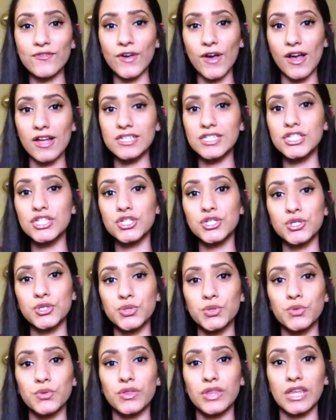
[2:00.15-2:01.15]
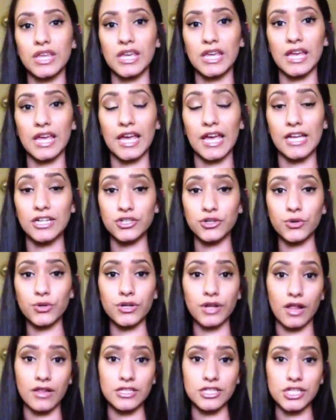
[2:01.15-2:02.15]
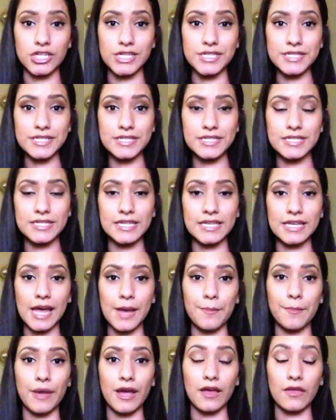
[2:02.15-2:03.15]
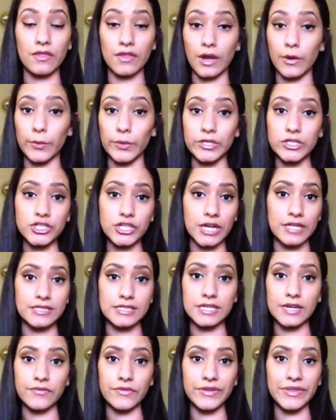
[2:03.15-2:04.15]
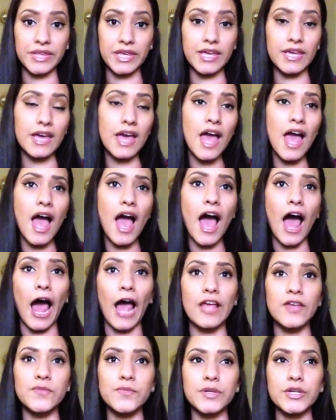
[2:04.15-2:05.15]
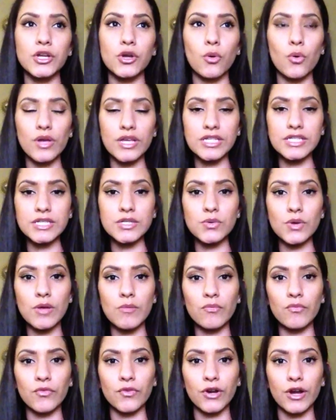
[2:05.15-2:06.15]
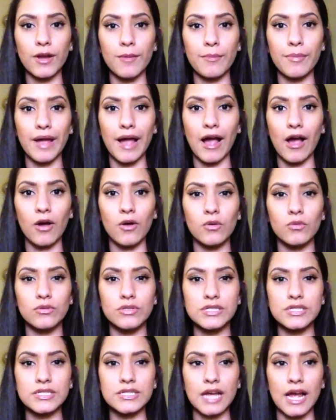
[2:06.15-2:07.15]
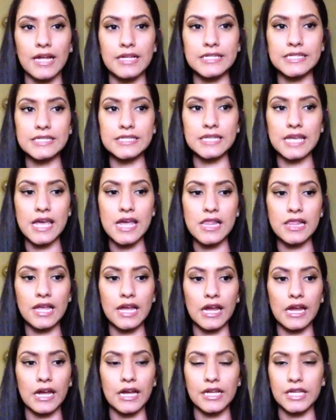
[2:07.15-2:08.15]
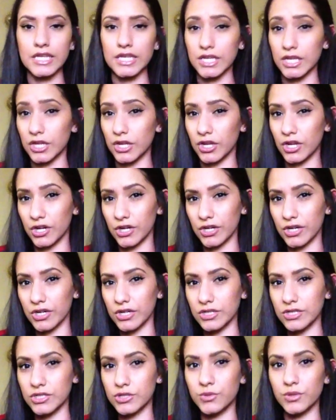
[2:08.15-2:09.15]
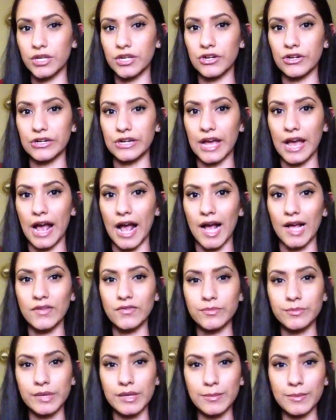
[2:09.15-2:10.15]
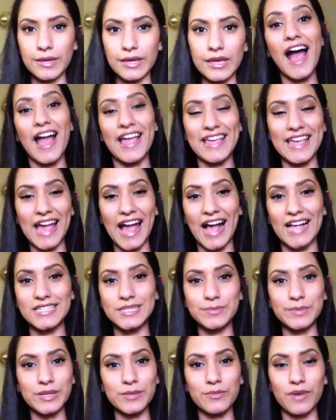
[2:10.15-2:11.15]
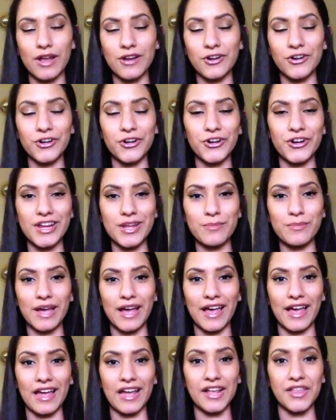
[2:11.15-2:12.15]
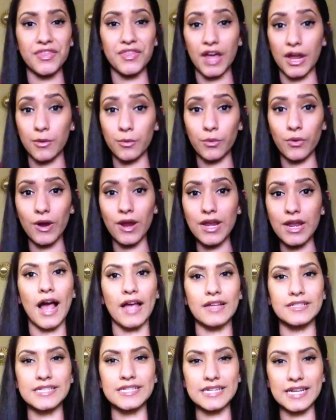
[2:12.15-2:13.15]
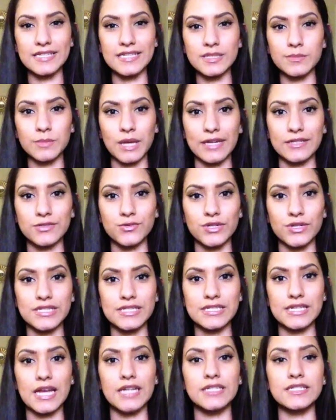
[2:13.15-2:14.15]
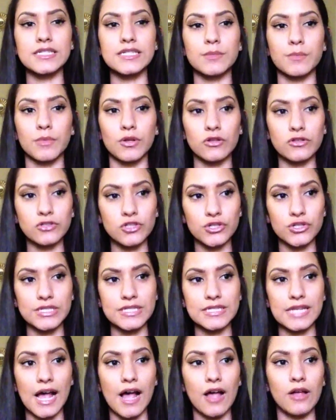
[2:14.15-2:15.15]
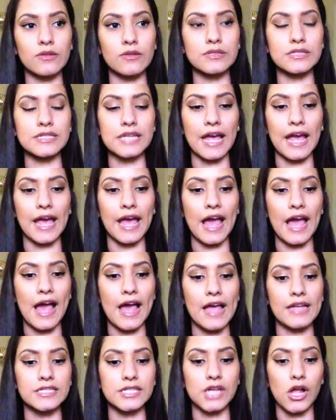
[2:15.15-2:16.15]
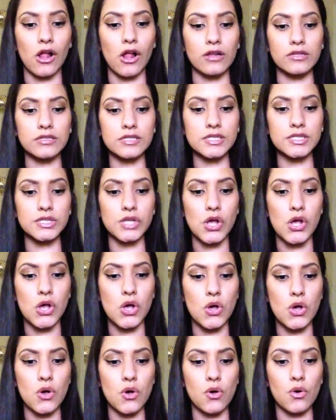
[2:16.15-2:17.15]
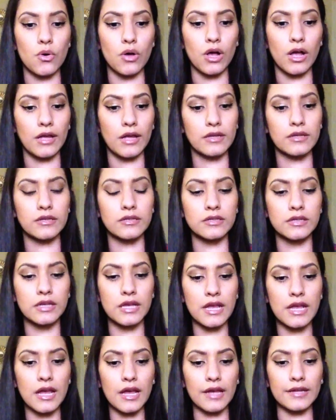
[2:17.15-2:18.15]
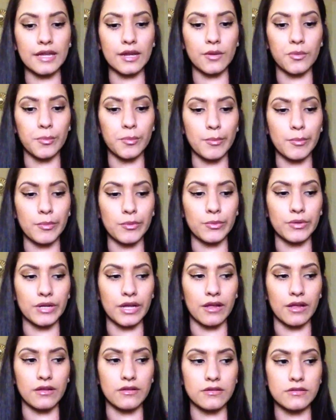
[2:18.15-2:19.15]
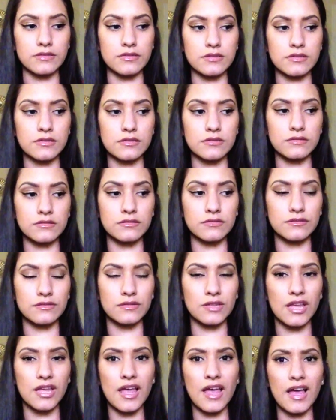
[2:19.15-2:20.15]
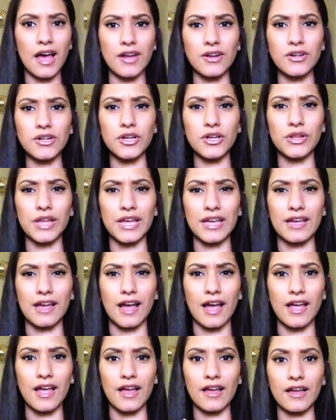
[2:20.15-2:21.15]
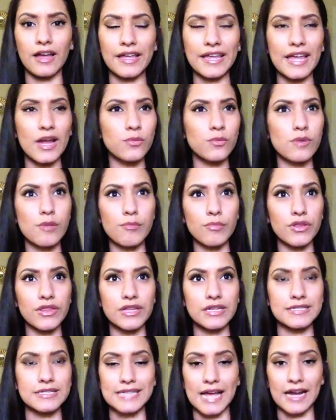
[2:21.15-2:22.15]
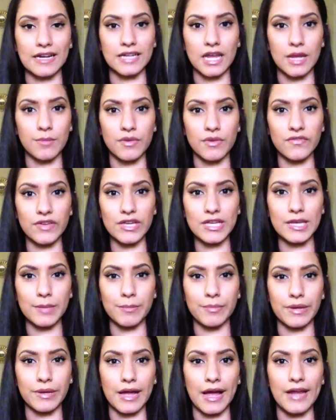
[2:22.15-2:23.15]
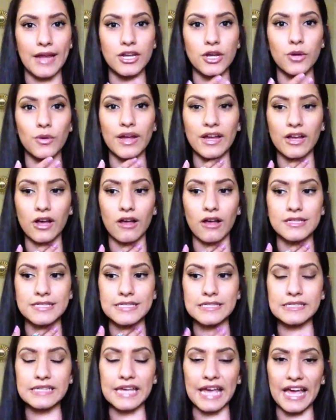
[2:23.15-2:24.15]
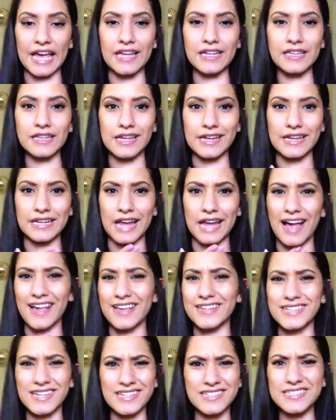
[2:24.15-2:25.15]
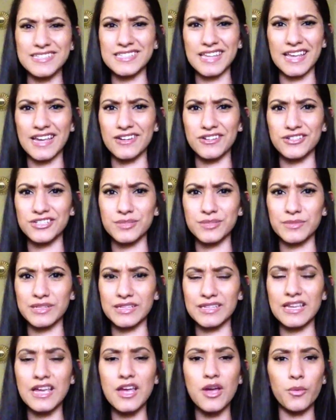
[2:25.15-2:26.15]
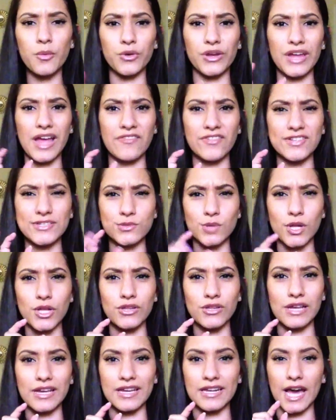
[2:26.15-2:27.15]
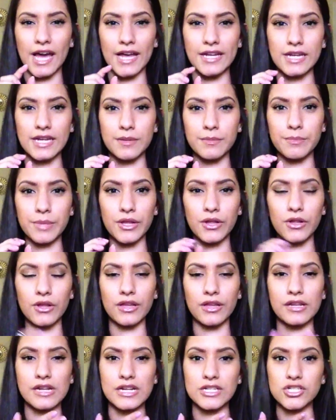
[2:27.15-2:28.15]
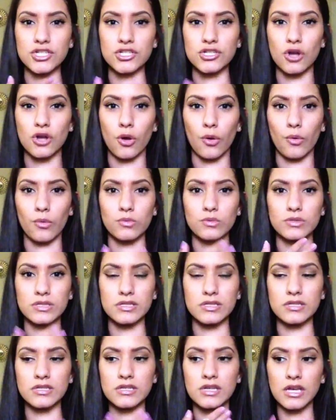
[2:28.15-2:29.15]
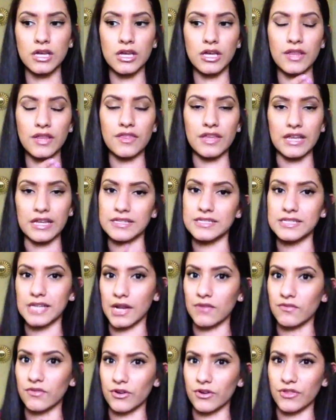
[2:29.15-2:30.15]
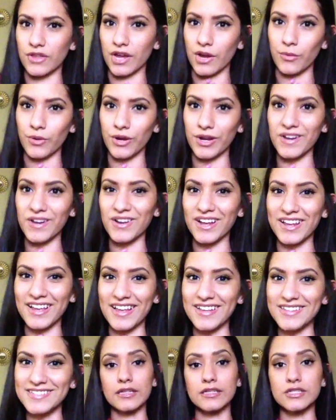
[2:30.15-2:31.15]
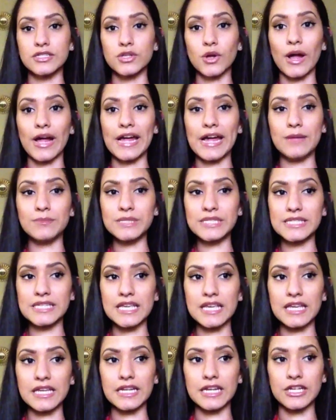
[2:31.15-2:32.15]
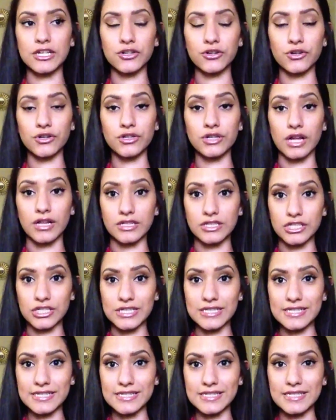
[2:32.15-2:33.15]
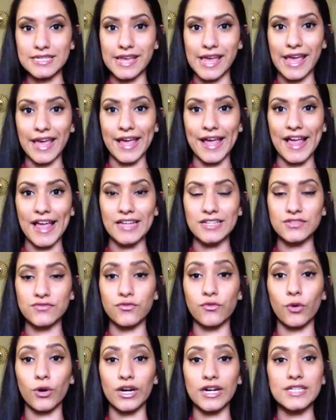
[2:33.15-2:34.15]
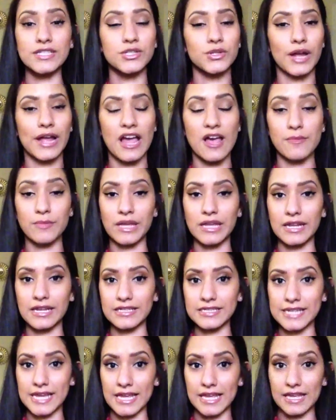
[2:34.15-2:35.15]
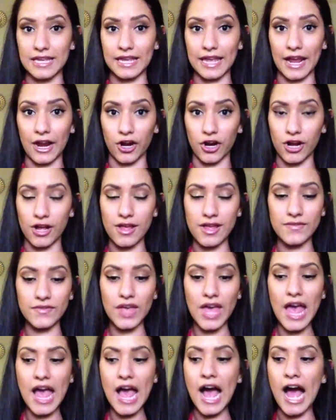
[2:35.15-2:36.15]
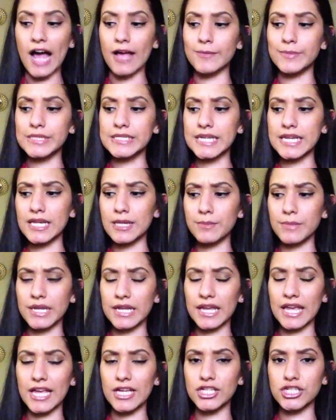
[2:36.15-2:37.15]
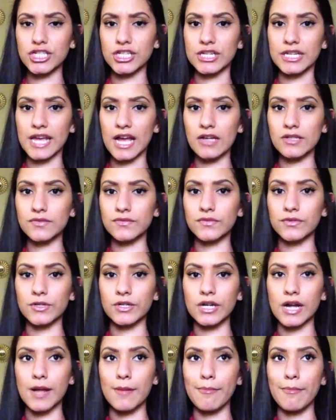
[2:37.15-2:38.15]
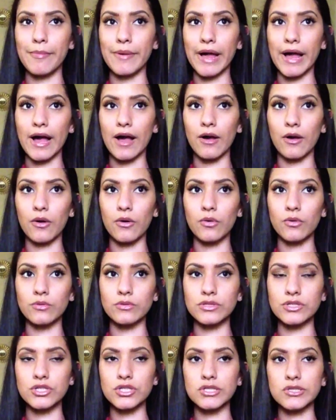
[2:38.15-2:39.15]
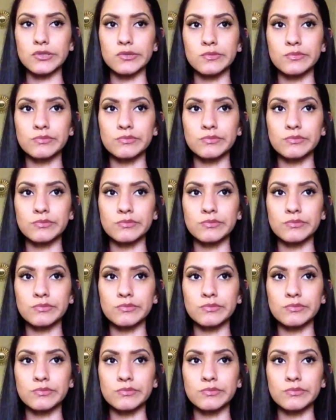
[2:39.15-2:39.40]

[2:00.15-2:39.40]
gone to the endocrinologist to get my thyroid checked and everything. I've been going to him for about, I'd say like a year to a year and a half maybe. He has been monitoring my thyroid. I did get some x-rays done, some ultrasounds, and also, I can't remember what else. I don't know, like, I can't remember the exact name of it, but I know I got a scan, like an iodine scan or something, where you have to swallow like an iodine pill and it shows the inside of your thyroid, I guess. So I am seeing an endocrinologist, and for it, so I am getting taken care of. I've been taking medication now for about,